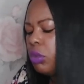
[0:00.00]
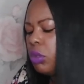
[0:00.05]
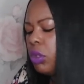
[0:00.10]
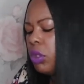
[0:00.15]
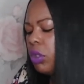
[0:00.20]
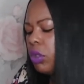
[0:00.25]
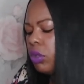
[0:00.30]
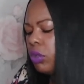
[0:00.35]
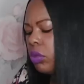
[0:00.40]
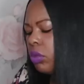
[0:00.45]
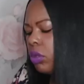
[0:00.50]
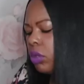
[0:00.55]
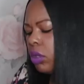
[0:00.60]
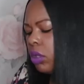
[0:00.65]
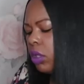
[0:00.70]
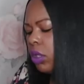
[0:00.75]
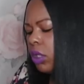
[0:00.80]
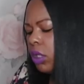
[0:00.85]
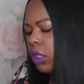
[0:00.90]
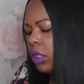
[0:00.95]
you.
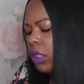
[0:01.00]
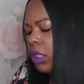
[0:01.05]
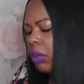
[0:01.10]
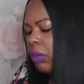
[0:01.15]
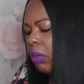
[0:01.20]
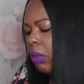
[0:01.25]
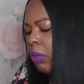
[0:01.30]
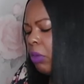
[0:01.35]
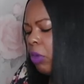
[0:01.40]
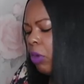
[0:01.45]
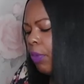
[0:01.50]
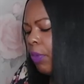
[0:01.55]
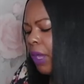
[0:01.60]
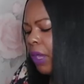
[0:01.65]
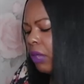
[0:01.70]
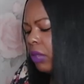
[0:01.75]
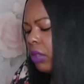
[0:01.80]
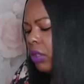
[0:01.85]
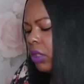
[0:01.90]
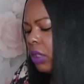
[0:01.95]
Tell me more
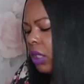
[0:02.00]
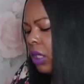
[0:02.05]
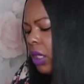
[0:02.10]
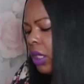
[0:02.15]
about